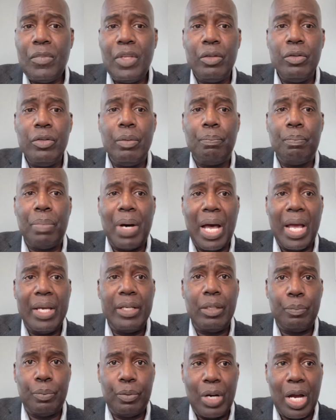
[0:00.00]
you're buying
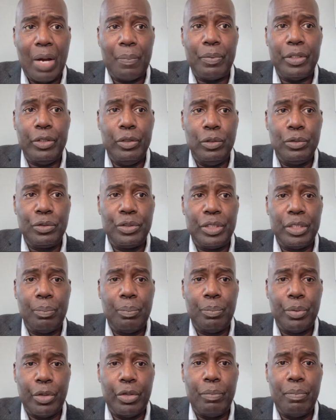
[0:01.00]
a property using the
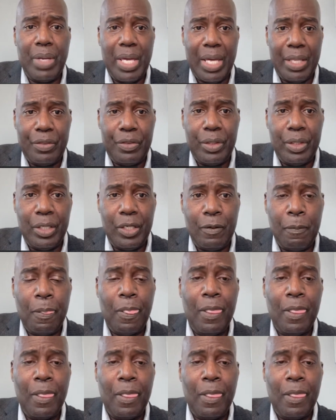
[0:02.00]
BRRRR method,